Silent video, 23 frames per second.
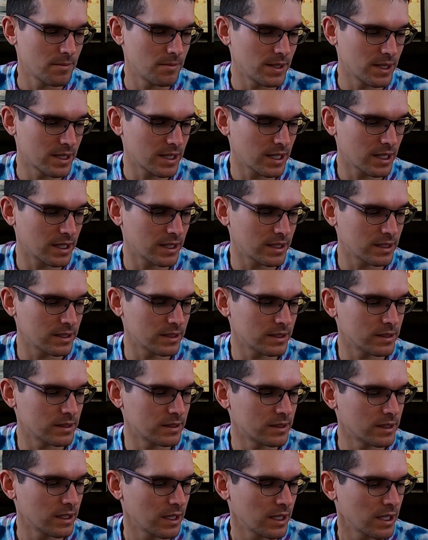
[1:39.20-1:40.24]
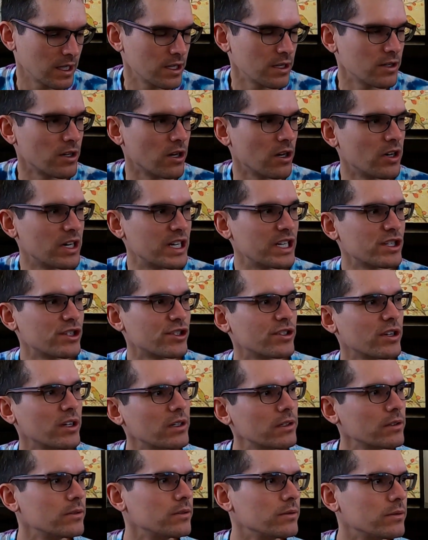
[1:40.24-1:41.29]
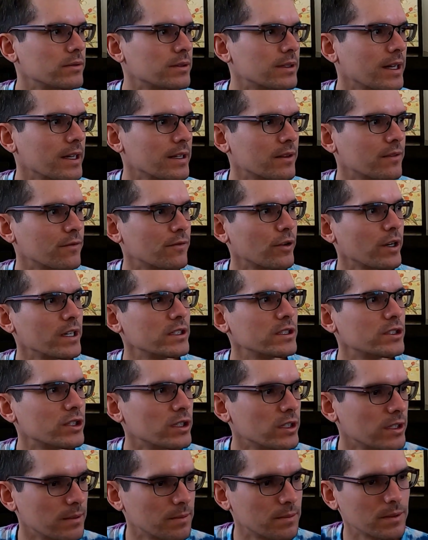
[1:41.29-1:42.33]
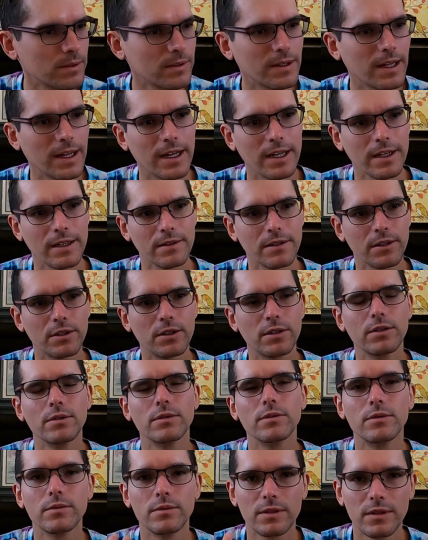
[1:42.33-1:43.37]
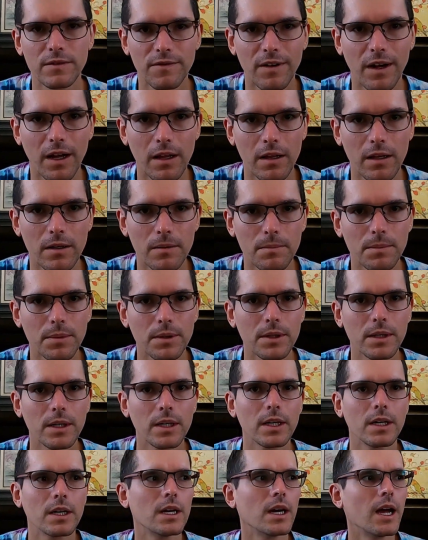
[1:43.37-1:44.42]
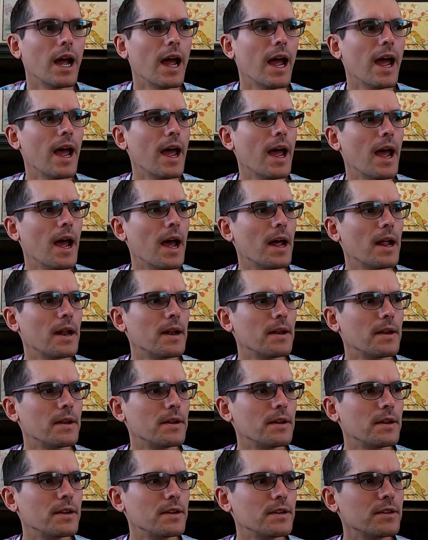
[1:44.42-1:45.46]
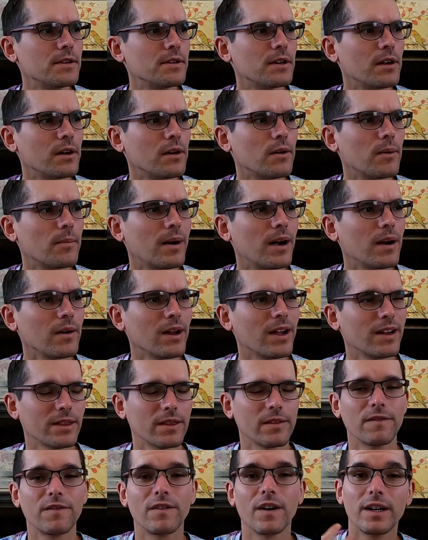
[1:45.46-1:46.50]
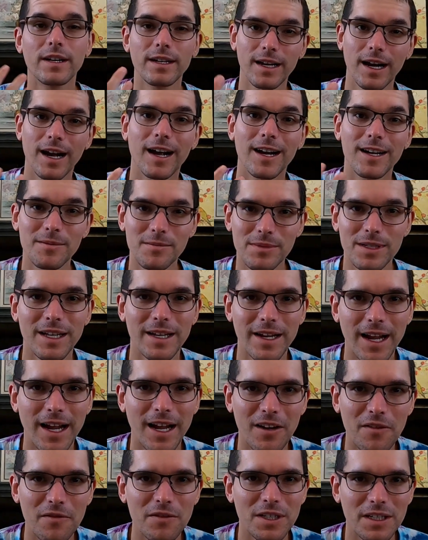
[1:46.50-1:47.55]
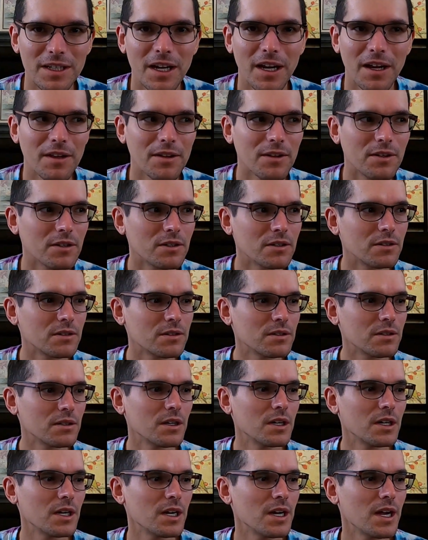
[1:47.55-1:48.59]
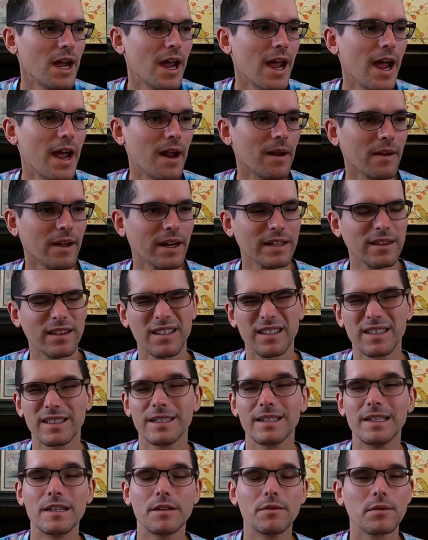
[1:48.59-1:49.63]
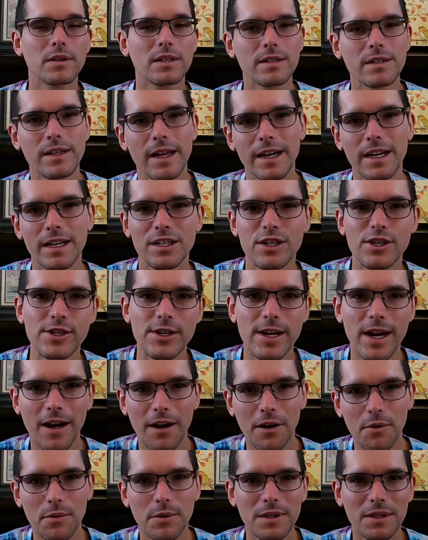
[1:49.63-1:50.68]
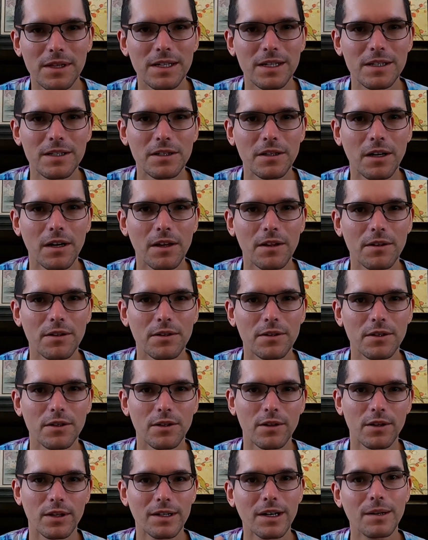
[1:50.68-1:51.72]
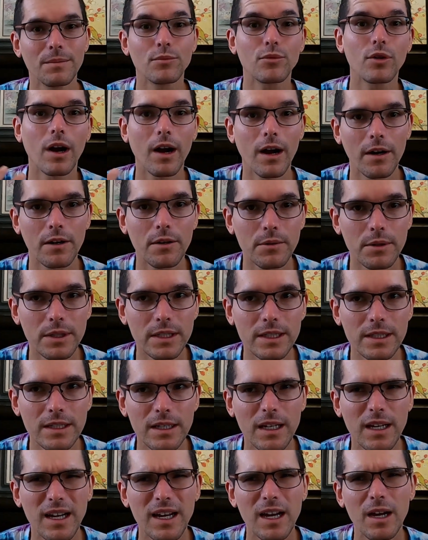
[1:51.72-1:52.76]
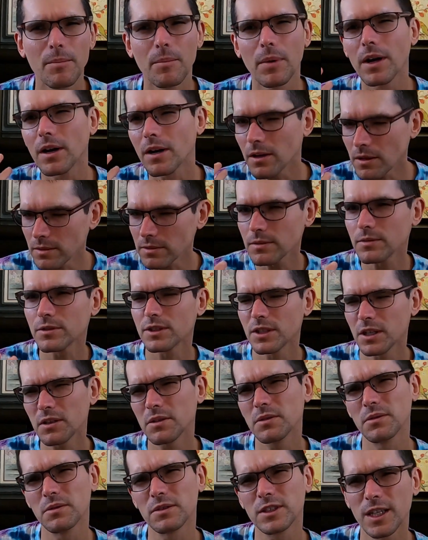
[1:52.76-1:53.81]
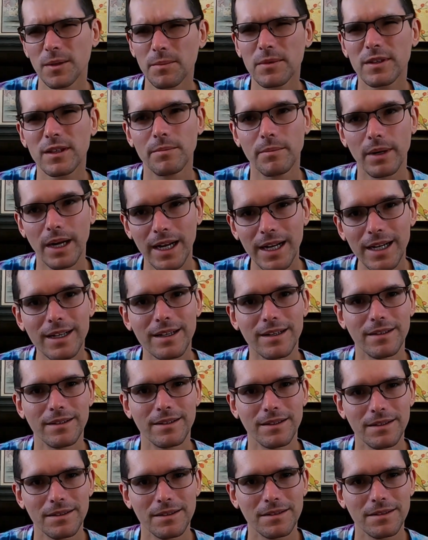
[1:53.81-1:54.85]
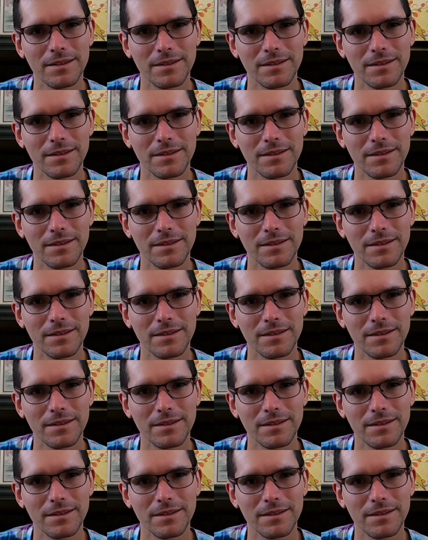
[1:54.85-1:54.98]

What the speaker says: Because, it shows like the friendship that the two develop, and about like the fun times they have together, and like the secrets they can share with each other, the camaraderie. But it also shows some of the bad